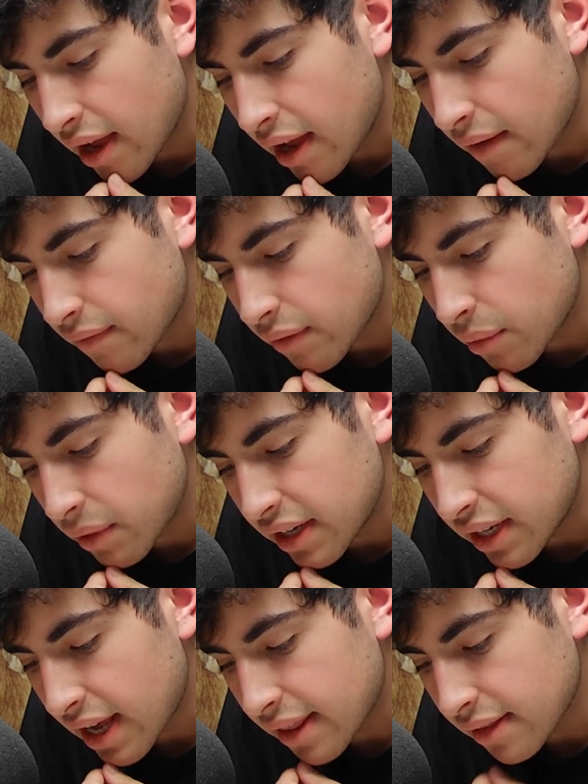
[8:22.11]
For when
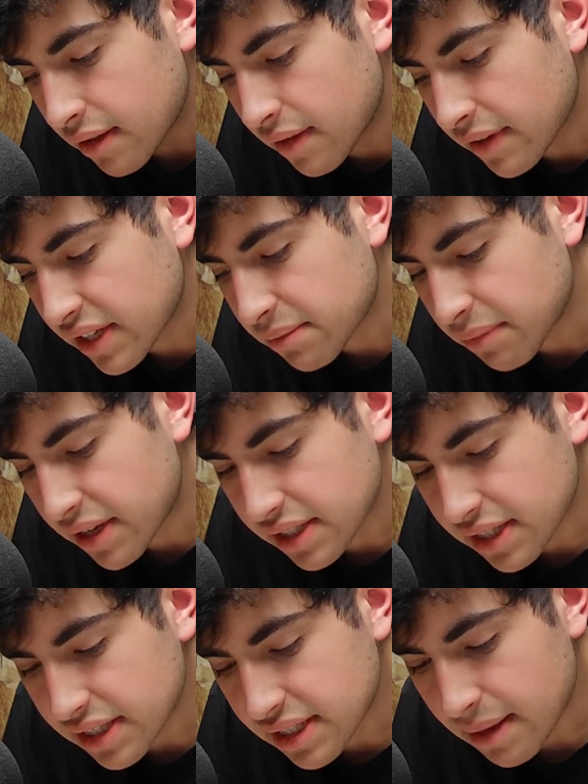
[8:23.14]
Heathcliff expressed
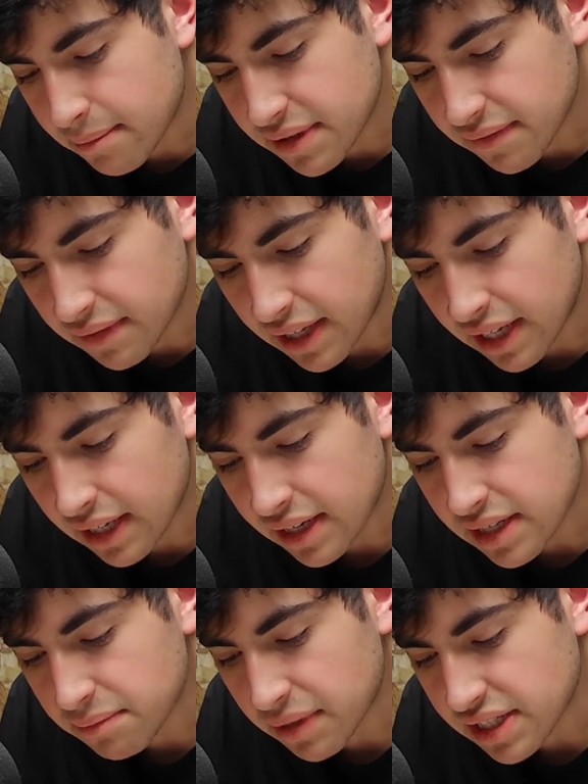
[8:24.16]
contempt of Linton in his
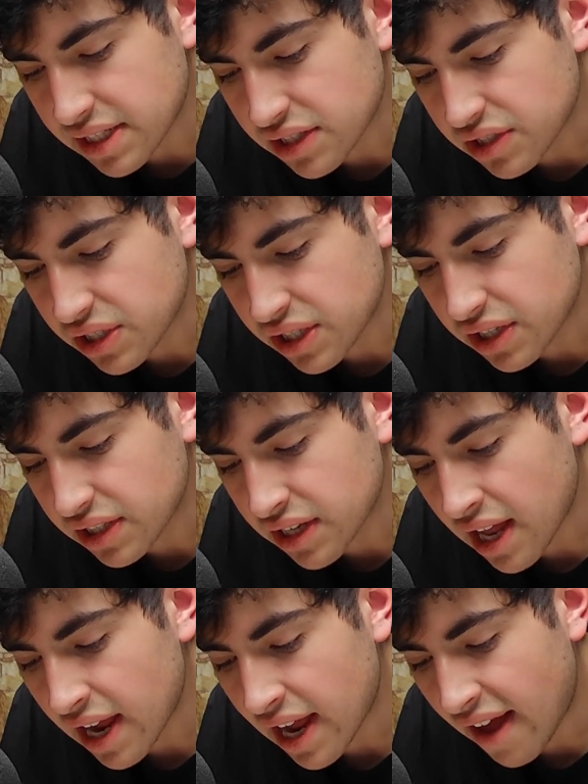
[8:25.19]
presence, she could not
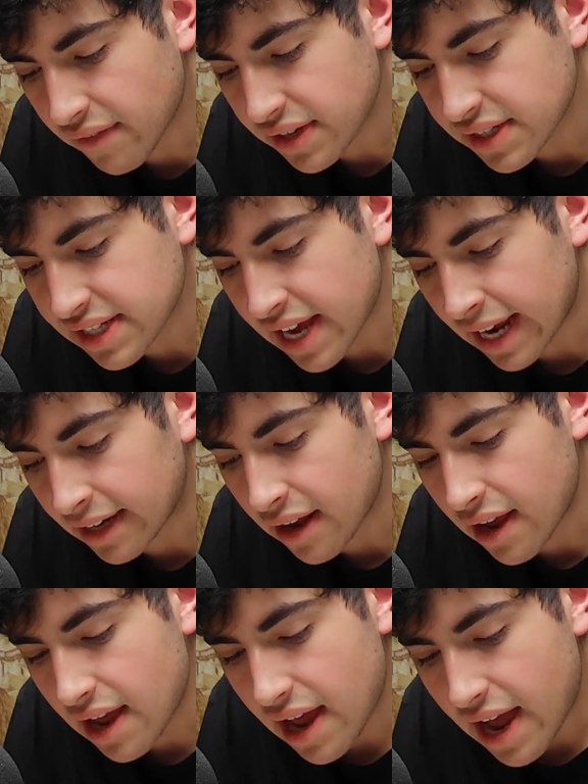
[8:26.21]
half concede,
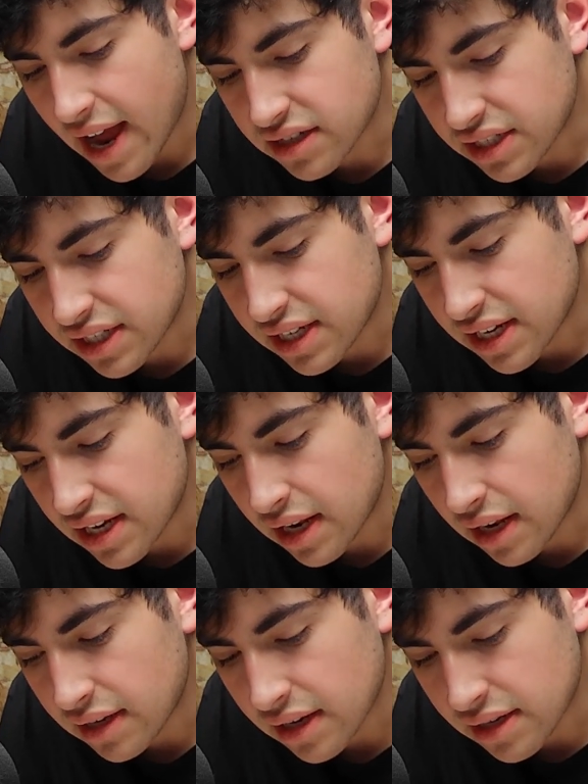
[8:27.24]
as she did
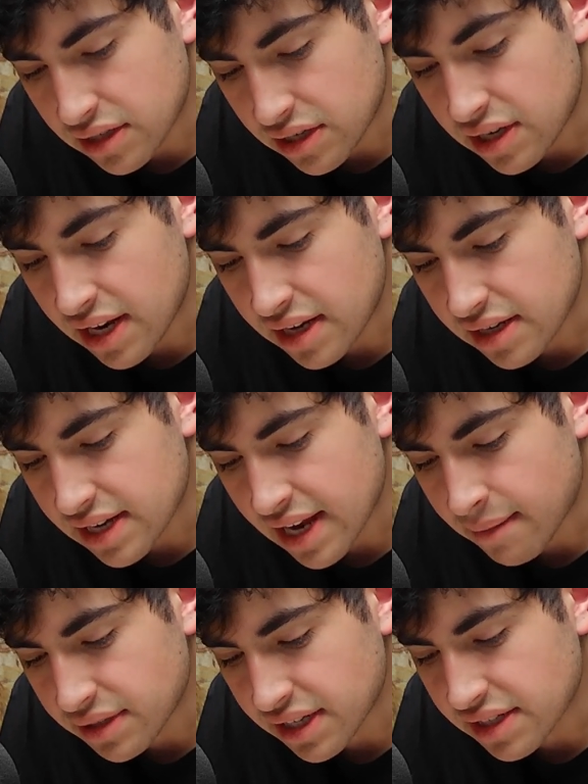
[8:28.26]
in his
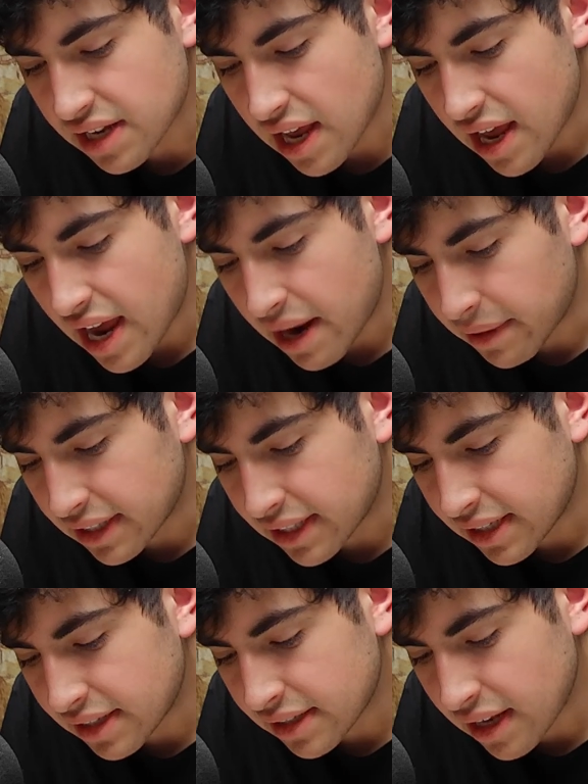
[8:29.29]
absence, and when
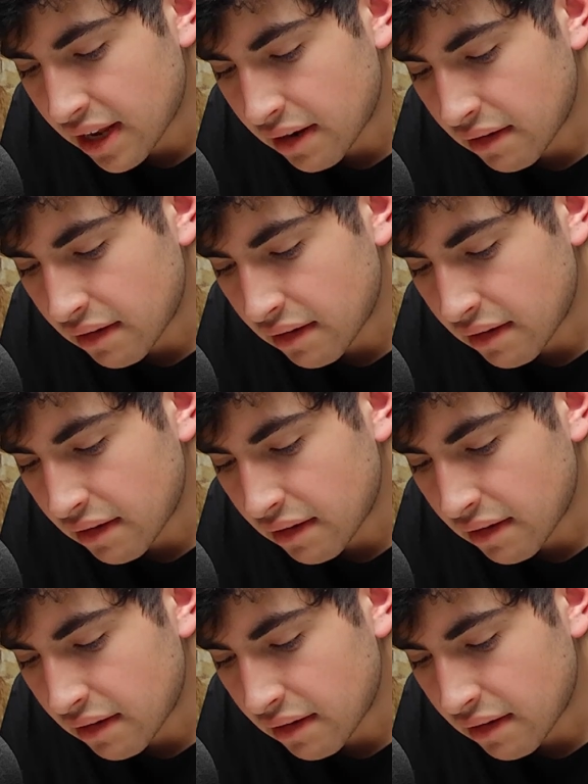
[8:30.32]
Linton